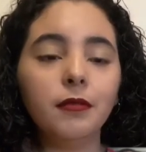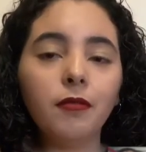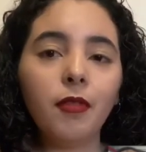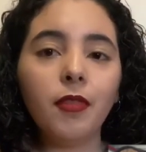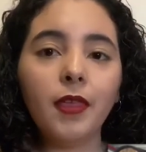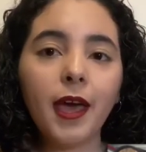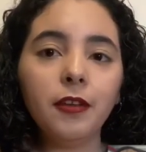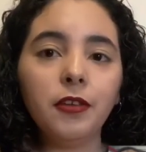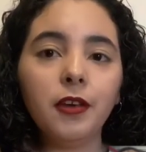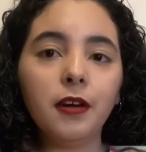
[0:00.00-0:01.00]

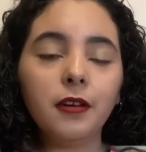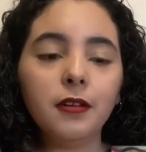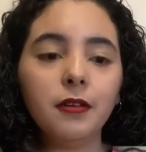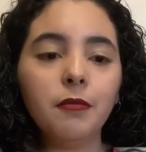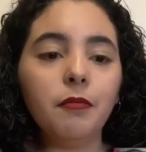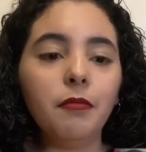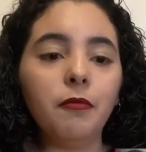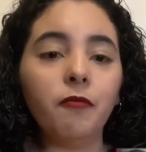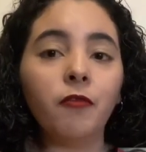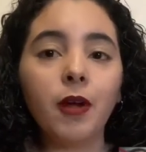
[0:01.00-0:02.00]
That young
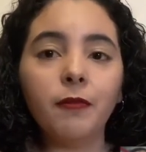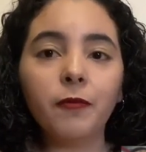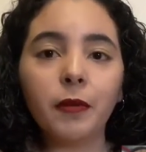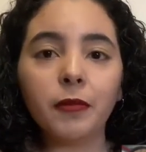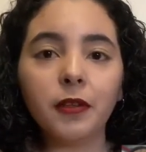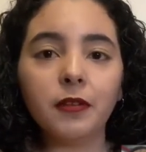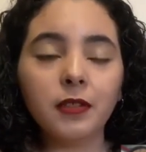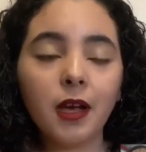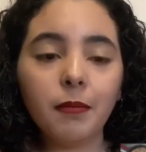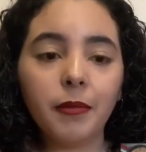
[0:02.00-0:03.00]
rum from the
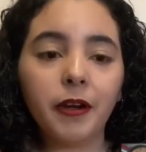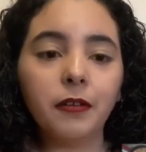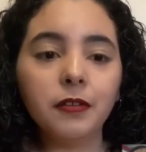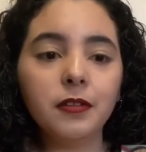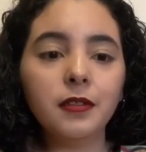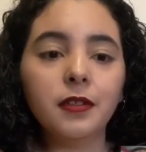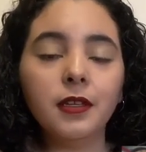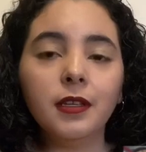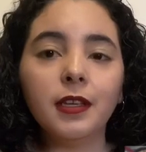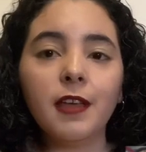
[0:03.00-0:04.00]
top barrels
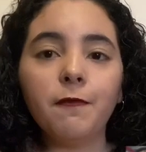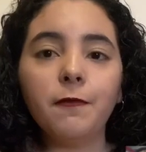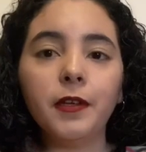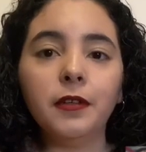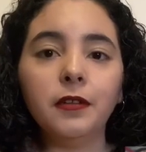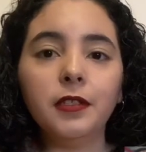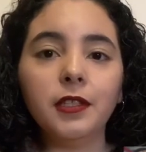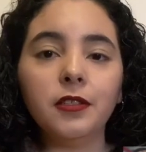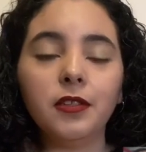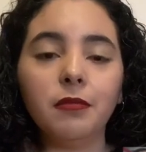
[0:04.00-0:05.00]
get filled
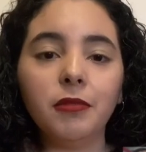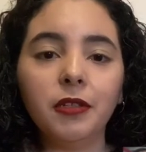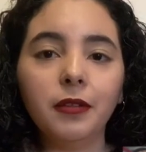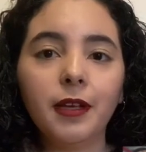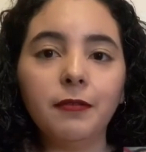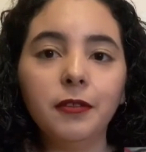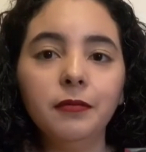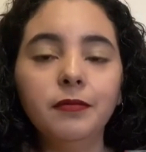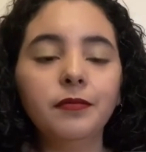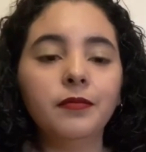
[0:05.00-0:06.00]
into the middle level.
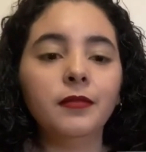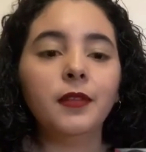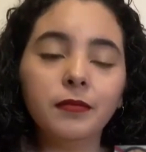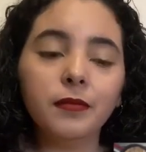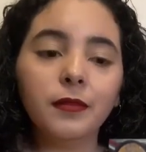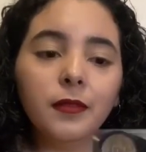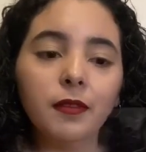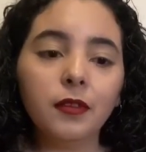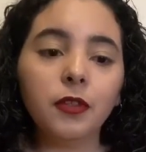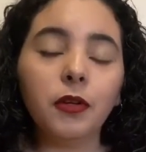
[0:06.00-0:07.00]

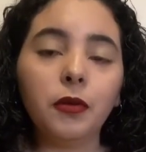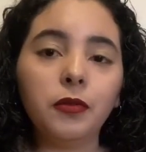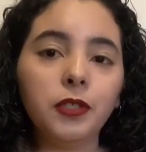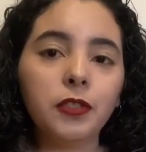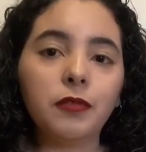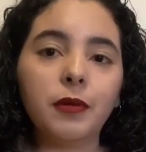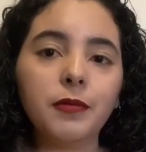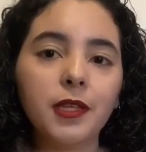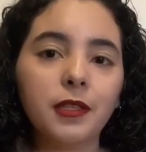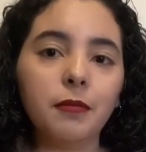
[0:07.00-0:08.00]
Your oldest rum's
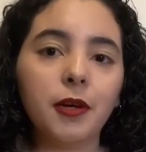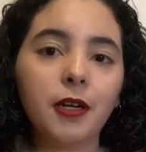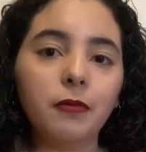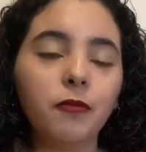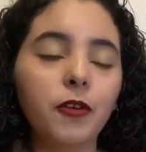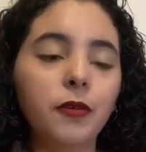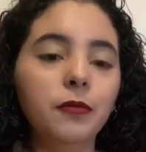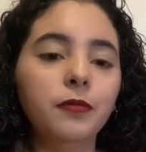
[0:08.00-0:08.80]
at the bottom row